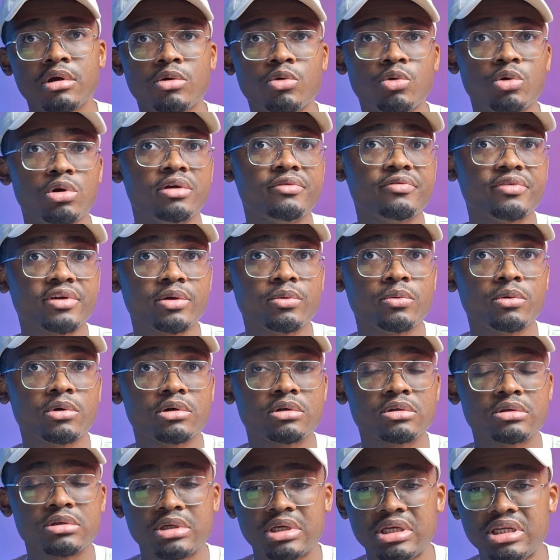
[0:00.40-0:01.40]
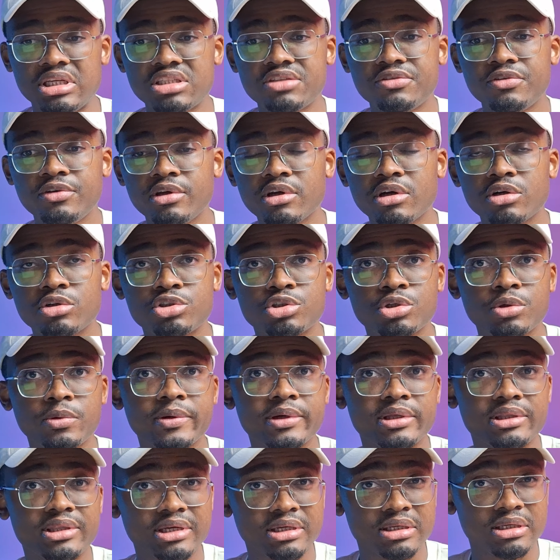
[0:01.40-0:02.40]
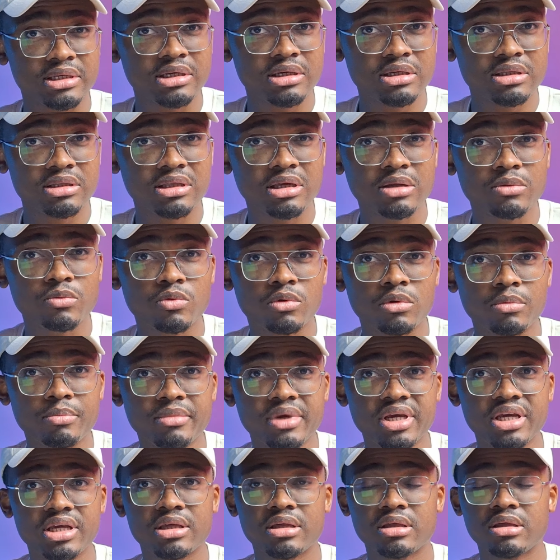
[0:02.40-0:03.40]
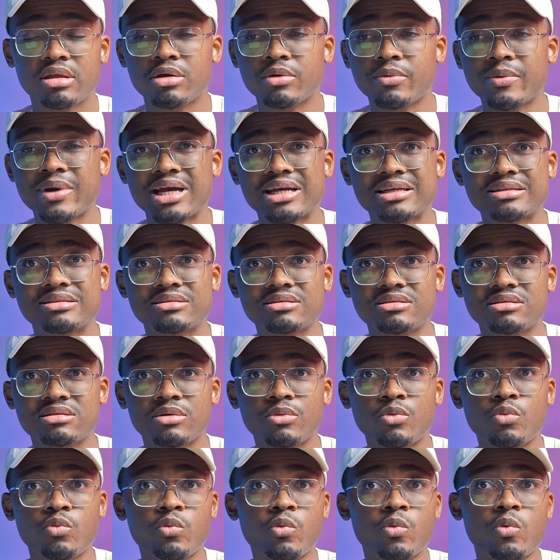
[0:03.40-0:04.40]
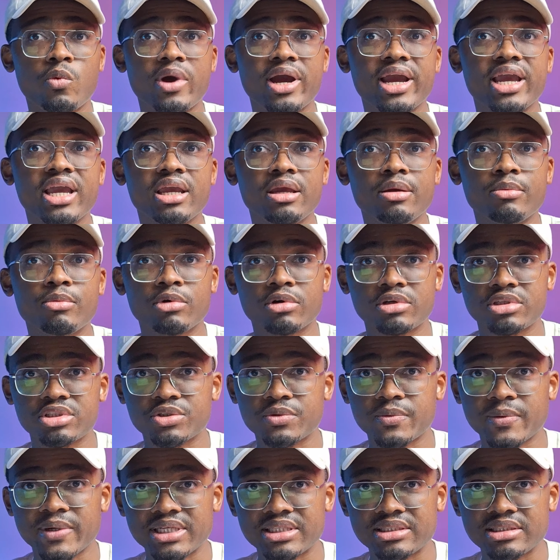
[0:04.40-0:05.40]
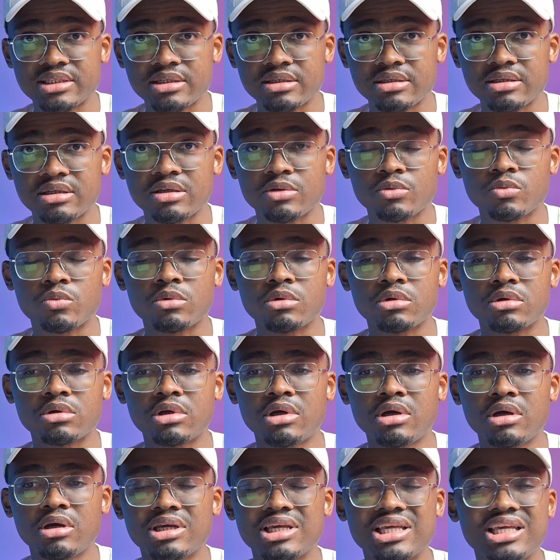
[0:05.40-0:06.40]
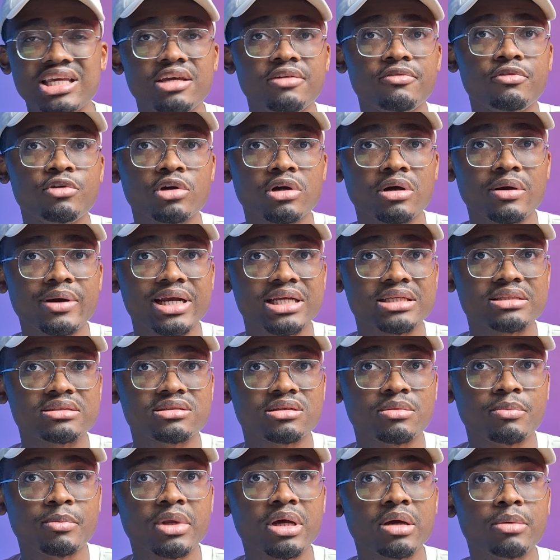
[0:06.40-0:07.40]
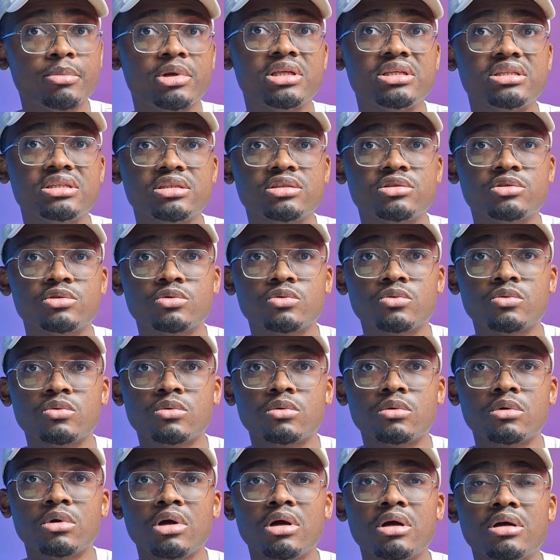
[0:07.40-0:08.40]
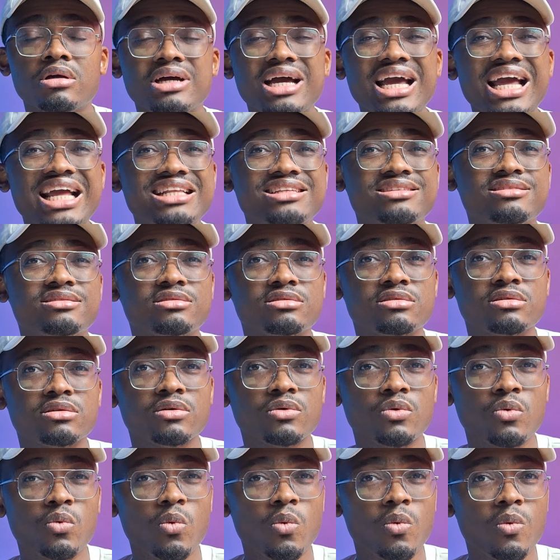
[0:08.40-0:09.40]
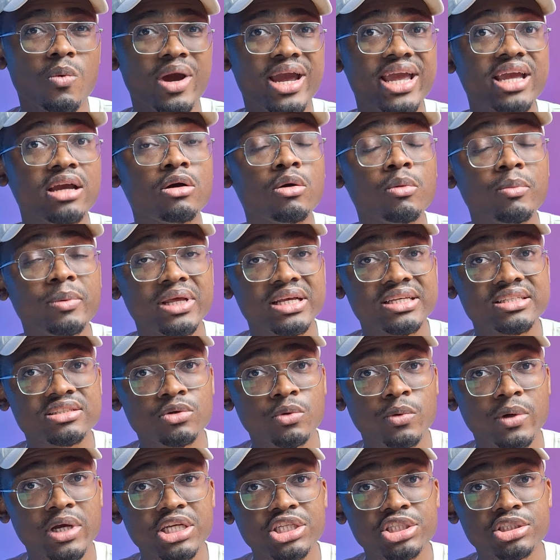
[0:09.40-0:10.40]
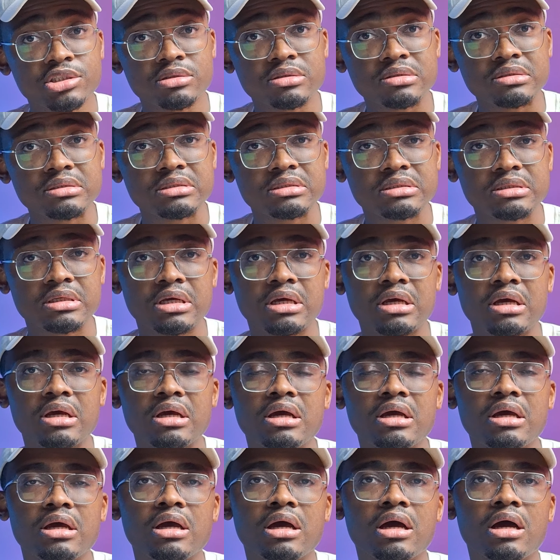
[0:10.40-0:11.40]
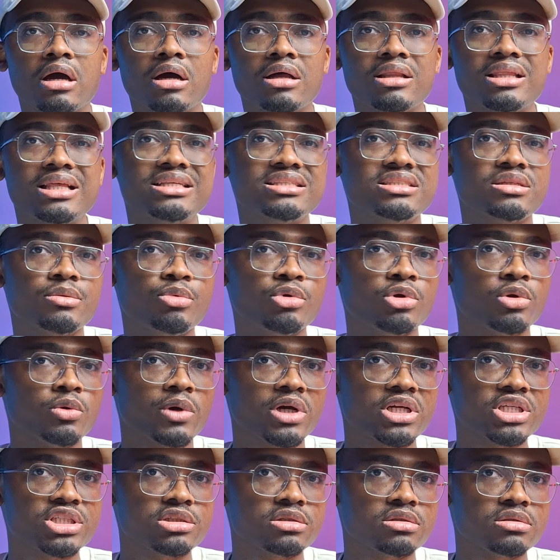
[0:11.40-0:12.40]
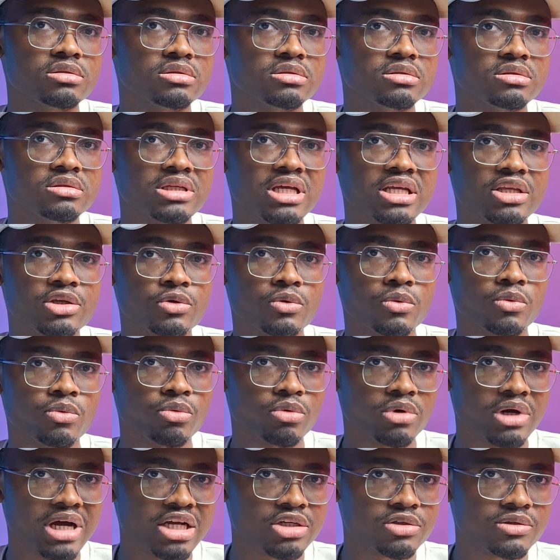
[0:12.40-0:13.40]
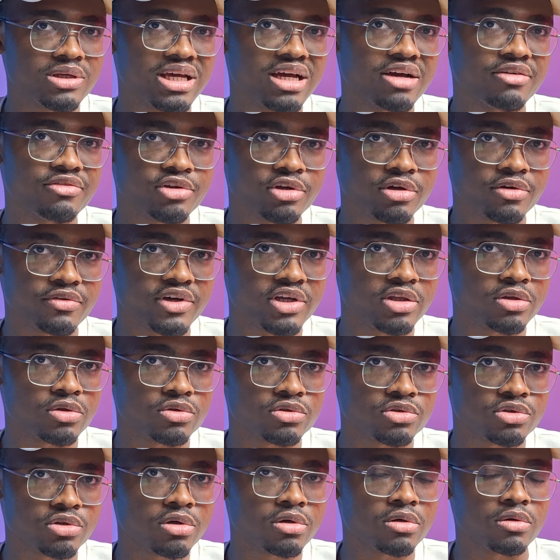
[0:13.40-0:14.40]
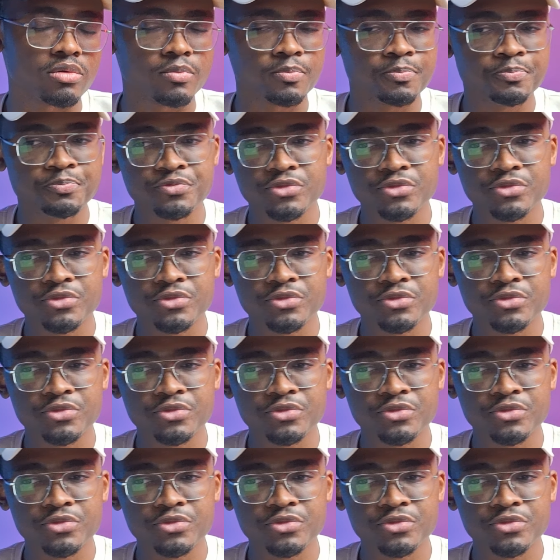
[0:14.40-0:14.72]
Hello everyone, in this video I'll show you a technique that will make your RAG system way more interesting. It will give your RAG system the ability to answer way complex questions than simple questions that you actually have in your regular store.